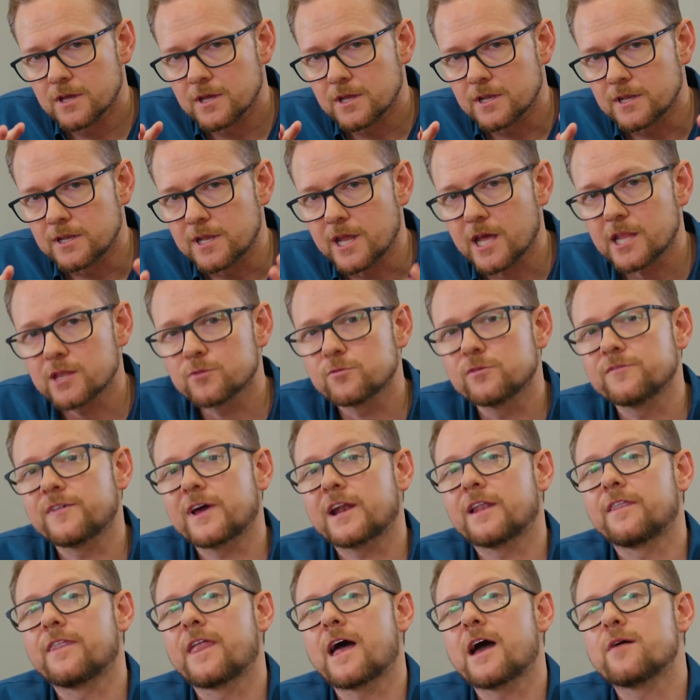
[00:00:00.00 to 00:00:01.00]
Now that we've
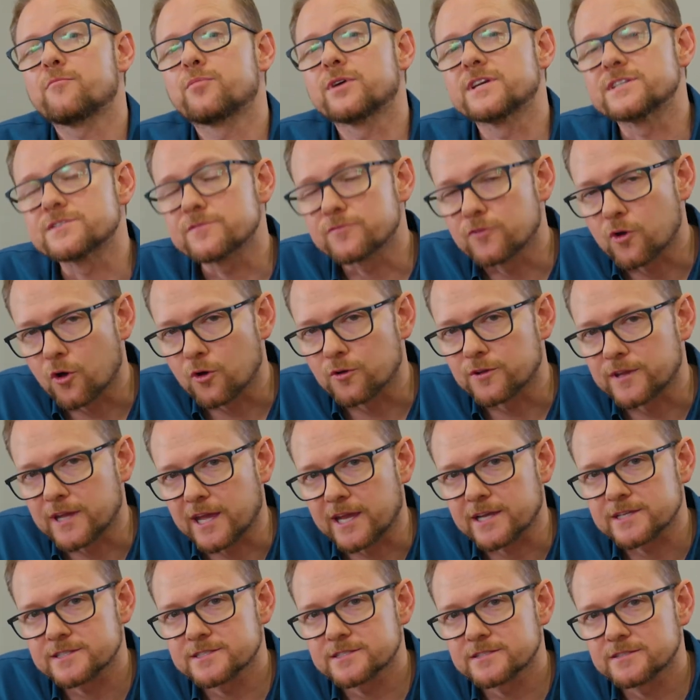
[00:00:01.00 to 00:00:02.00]
added that piece of
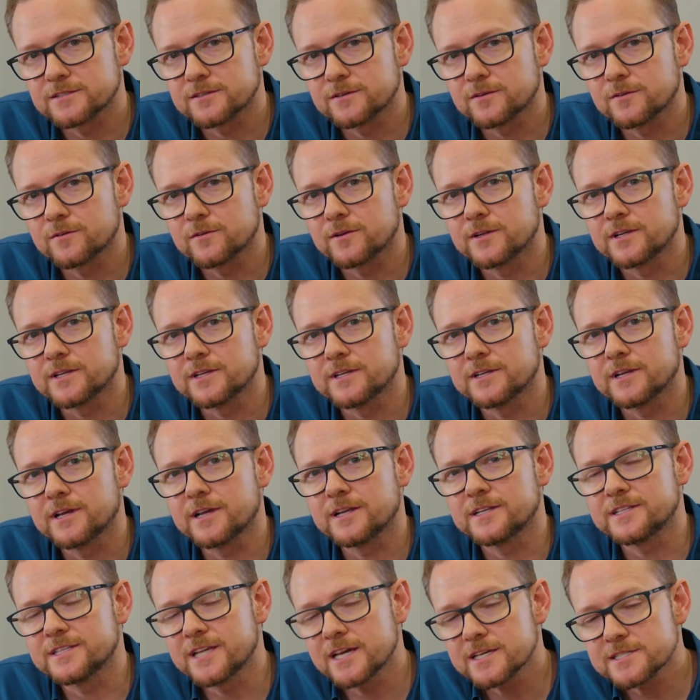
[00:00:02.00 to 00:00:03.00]
context,
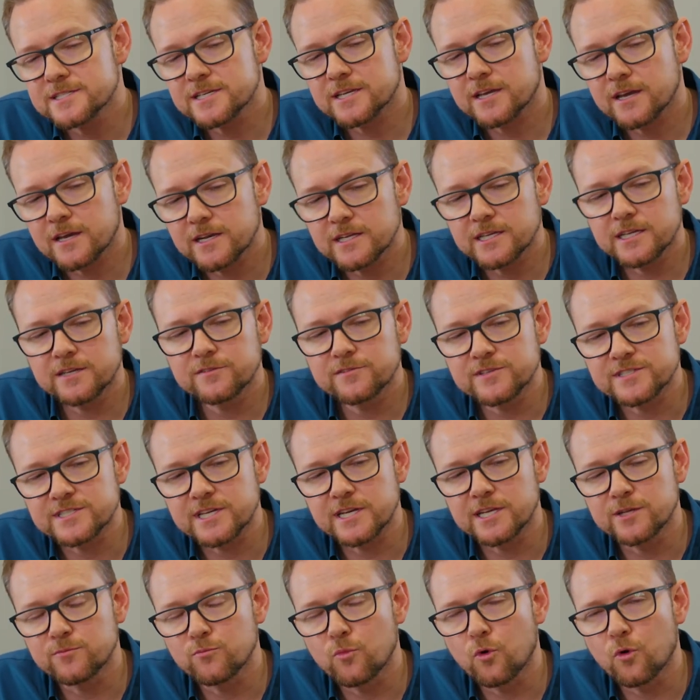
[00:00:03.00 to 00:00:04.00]
does it kind of give us
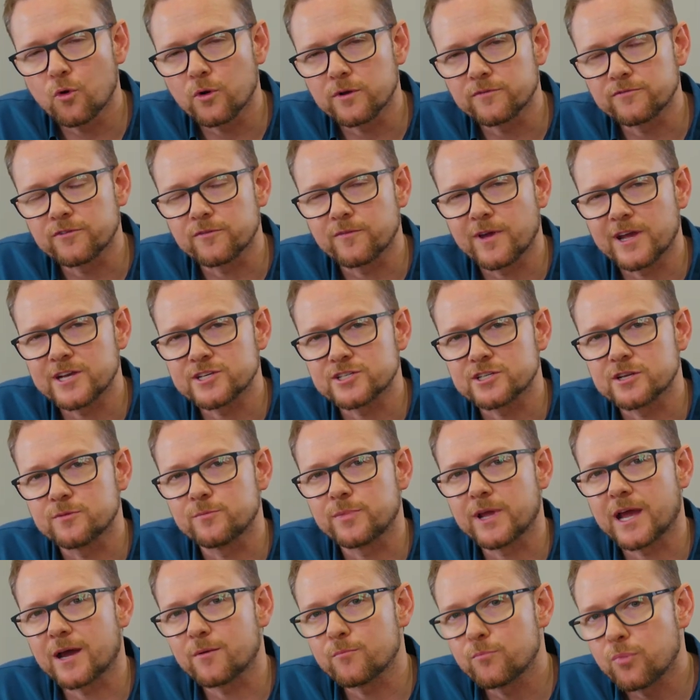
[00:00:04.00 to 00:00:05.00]
any more information
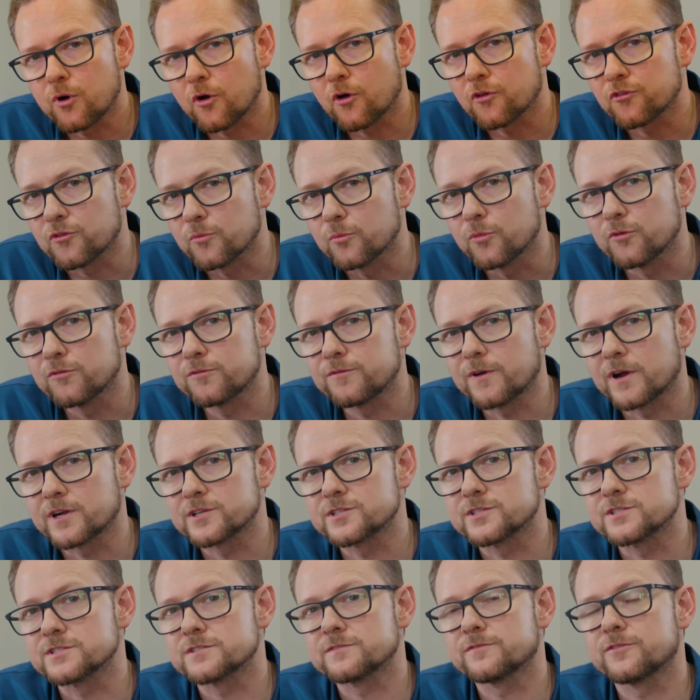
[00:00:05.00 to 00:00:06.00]
about possible
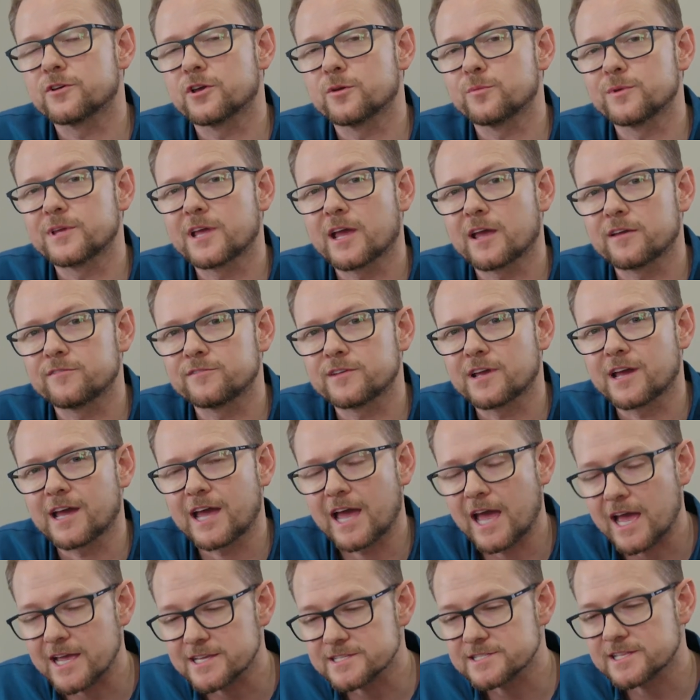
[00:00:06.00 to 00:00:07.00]
functions of her behavior
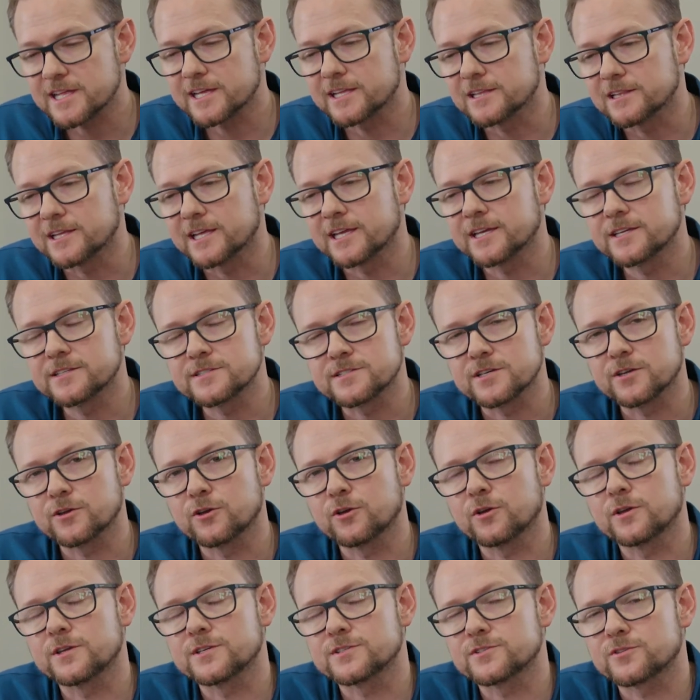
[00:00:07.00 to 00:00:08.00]
as they link to
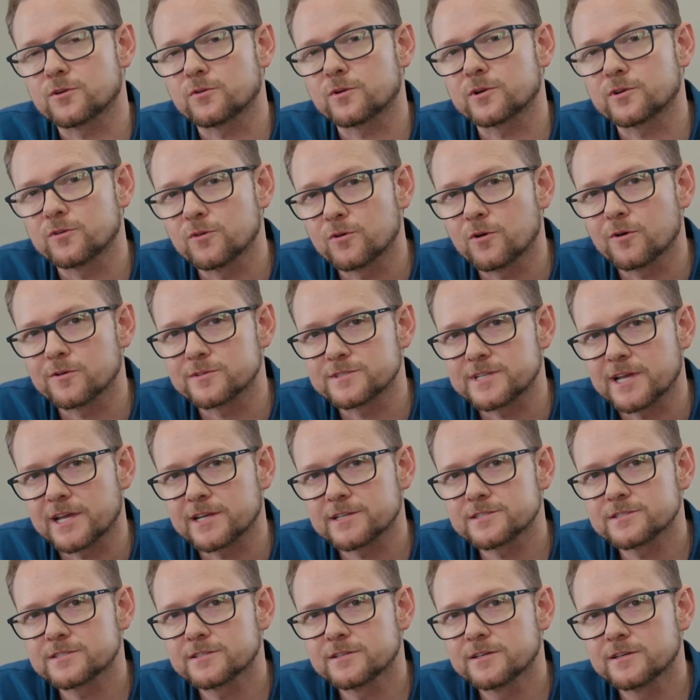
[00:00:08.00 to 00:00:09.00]
her historical
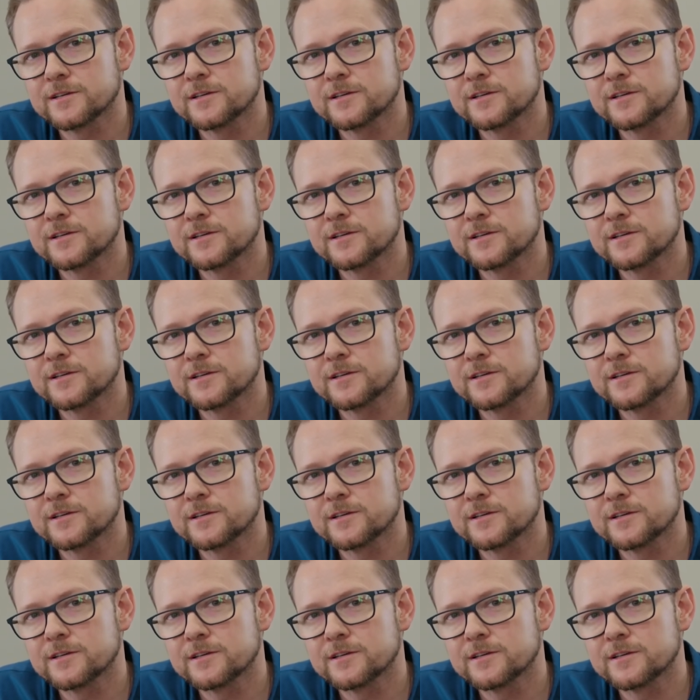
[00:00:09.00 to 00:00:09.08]
context?